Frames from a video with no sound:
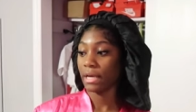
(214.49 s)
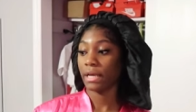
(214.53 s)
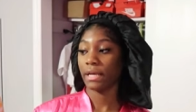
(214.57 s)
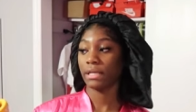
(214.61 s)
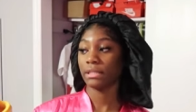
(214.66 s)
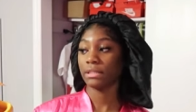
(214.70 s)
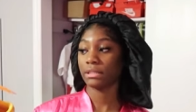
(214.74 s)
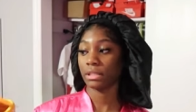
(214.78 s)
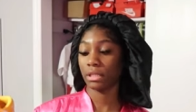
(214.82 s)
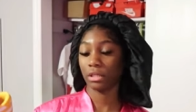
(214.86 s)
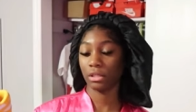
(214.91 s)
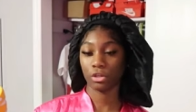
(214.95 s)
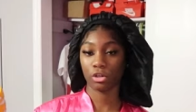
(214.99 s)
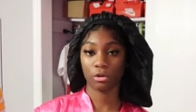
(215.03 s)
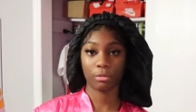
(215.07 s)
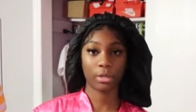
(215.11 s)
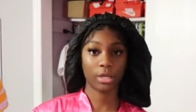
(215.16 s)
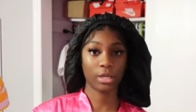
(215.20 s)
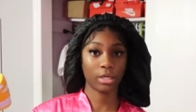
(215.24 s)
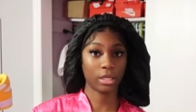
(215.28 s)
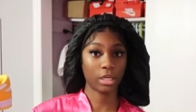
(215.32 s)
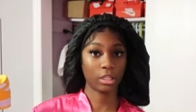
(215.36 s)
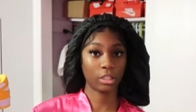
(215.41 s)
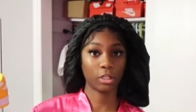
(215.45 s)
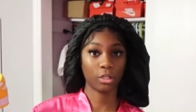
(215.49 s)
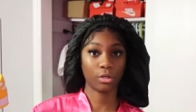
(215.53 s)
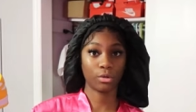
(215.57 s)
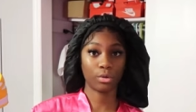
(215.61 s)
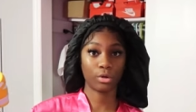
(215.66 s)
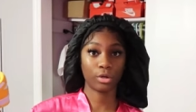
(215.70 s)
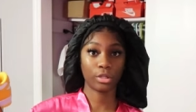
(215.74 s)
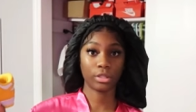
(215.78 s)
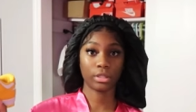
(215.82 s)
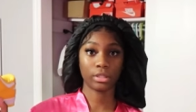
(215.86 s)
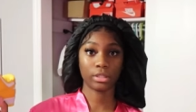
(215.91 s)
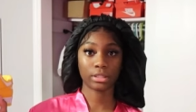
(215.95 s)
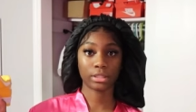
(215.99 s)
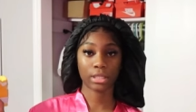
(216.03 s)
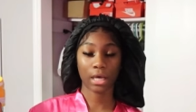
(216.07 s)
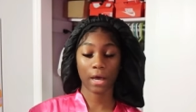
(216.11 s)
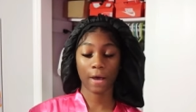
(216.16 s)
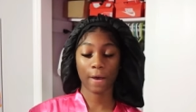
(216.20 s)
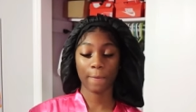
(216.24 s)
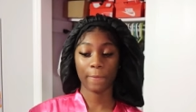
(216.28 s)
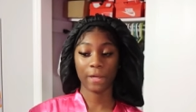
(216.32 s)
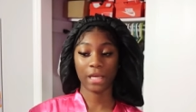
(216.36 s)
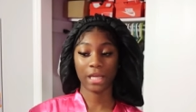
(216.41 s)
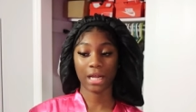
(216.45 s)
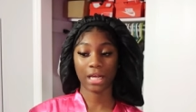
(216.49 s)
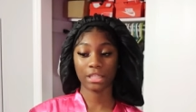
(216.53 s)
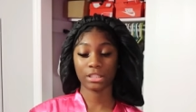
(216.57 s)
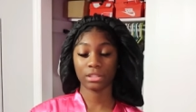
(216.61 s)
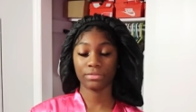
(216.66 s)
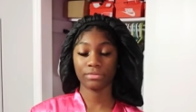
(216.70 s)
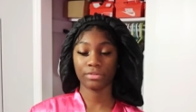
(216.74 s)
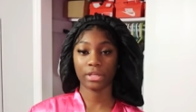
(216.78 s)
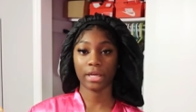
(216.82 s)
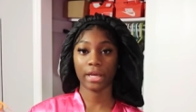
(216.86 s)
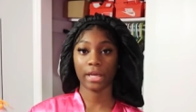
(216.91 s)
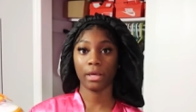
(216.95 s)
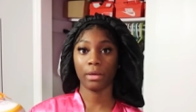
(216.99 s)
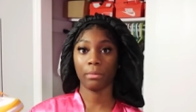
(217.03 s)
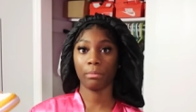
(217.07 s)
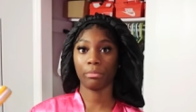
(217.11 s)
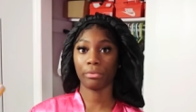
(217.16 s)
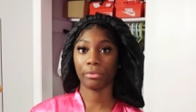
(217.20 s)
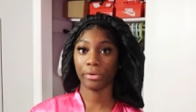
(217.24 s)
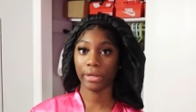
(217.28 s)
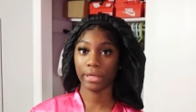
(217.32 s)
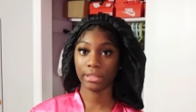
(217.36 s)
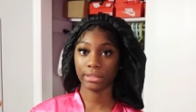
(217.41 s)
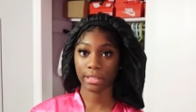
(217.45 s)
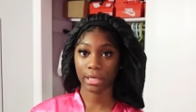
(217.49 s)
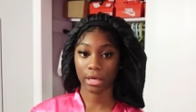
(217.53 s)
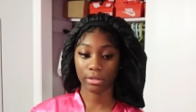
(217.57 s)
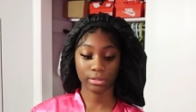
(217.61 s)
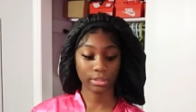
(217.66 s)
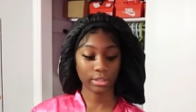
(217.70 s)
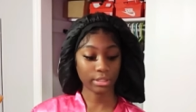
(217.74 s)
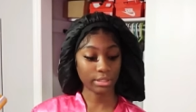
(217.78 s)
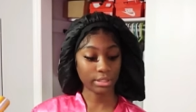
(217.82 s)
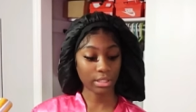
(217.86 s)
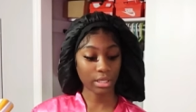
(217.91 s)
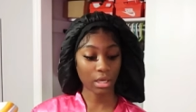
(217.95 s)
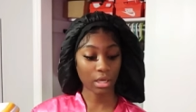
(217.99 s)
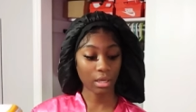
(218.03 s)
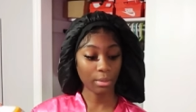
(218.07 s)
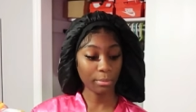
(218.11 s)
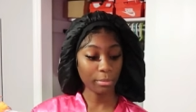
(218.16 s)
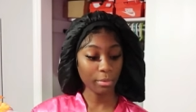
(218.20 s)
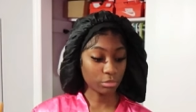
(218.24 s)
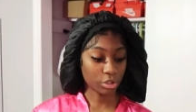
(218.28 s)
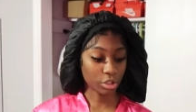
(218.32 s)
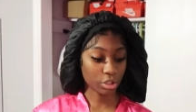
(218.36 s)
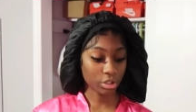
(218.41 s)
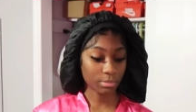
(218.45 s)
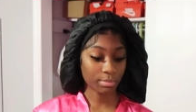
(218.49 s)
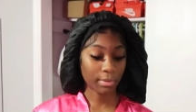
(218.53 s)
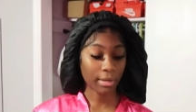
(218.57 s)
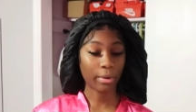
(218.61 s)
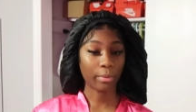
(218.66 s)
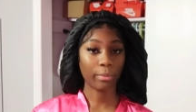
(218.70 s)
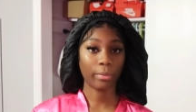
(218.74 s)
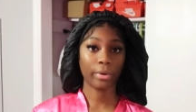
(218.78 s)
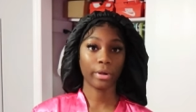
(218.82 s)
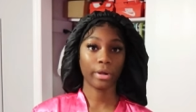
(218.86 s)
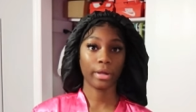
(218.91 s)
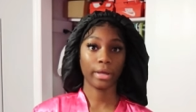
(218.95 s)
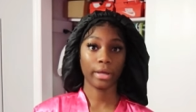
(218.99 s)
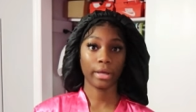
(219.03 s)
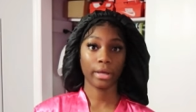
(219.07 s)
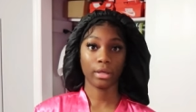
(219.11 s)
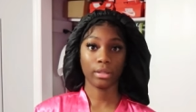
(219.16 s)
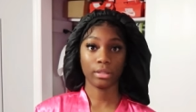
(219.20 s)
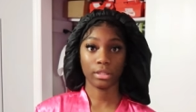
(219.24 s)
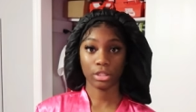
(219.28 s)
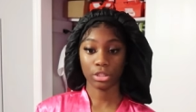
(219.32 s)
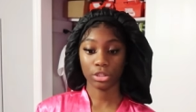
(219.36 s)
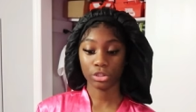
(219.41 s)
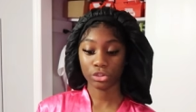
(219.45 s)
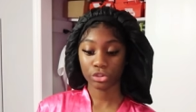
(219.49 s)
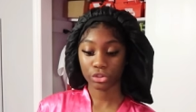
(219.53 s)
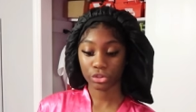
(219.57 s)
it's a little bit of yellow on the top, and I just feel like it brings out the top just by wearing these